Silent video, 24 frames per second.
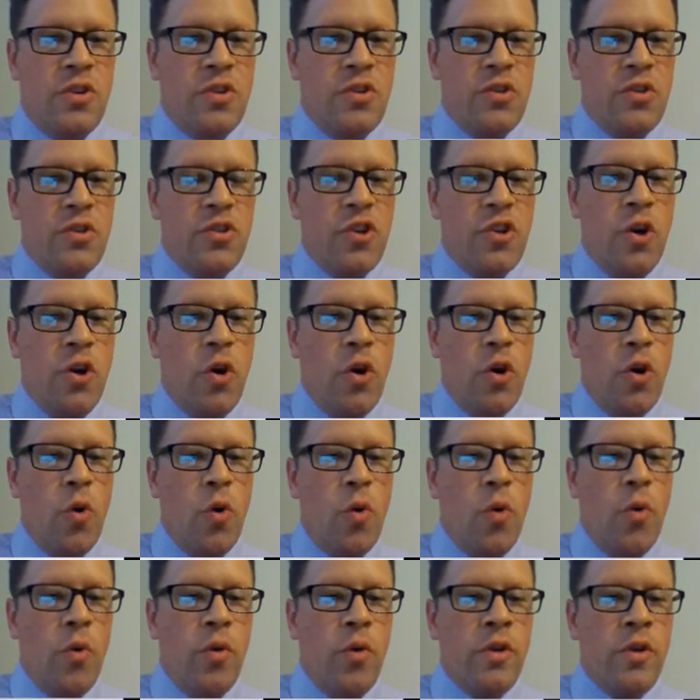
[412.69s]

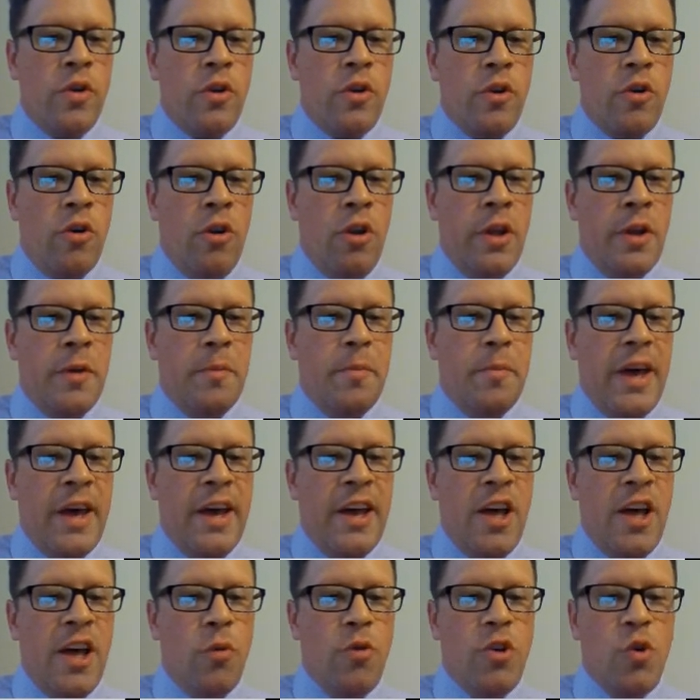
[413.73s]
So Colin
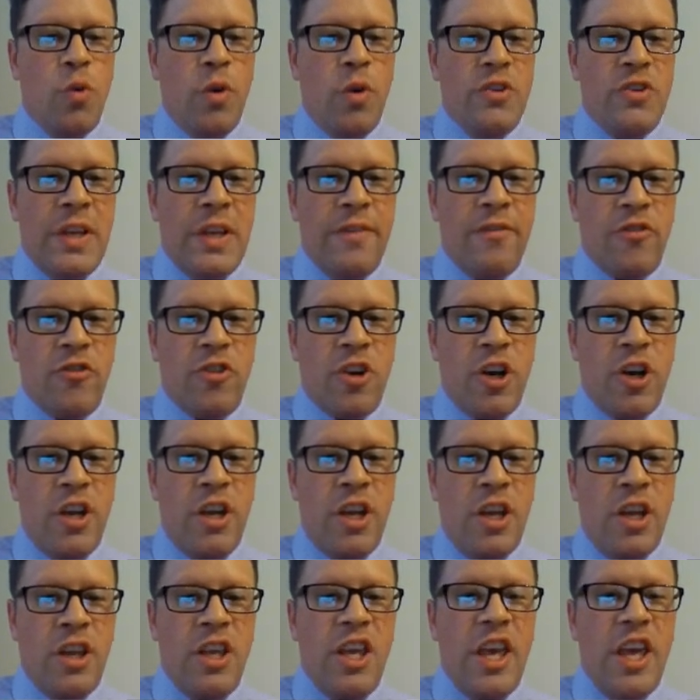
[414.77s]
Powell, which wasn't even
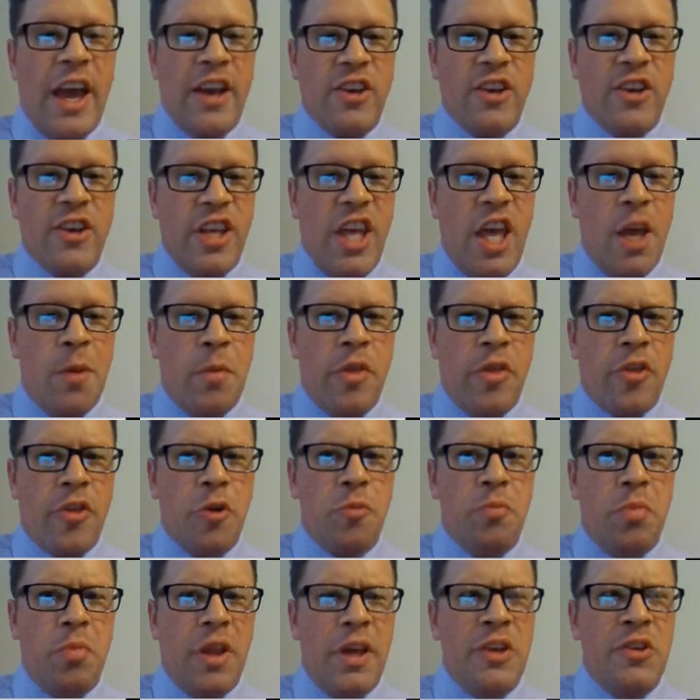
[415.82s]
running, he actually came in
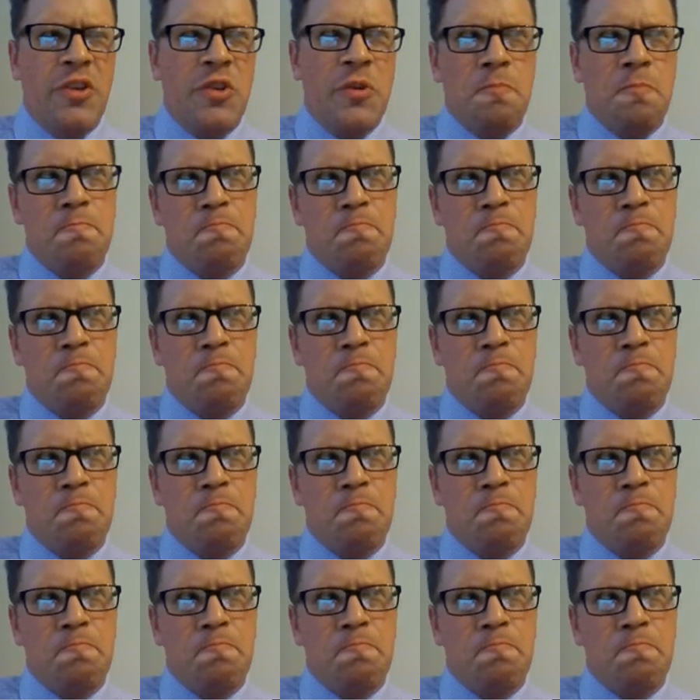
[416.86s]
3rd place.